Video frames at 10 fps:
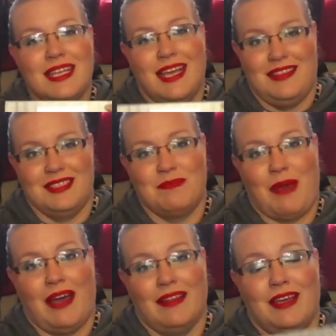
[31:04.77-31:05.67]
to get this
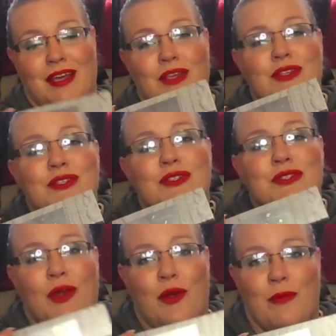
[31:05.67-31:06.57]
palette
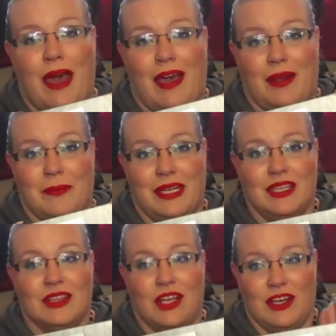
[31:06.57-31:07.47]
so bad when it
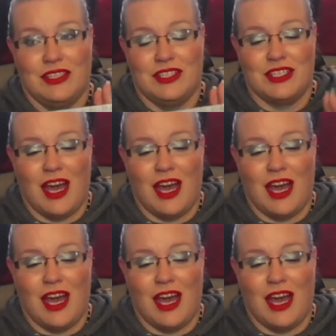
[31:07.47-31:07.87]
launched.